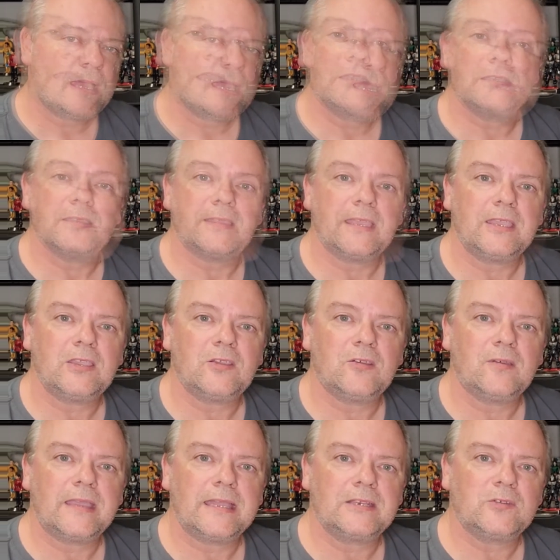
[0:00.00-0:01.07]
So thank you
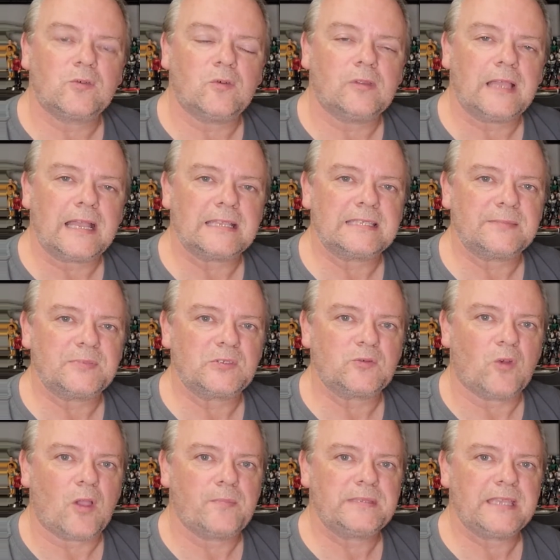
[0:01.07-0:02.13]
again to all our
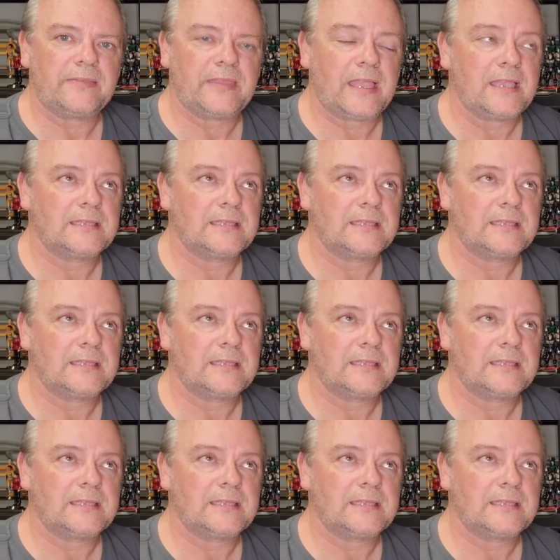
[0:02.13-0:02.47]
subscribers out there.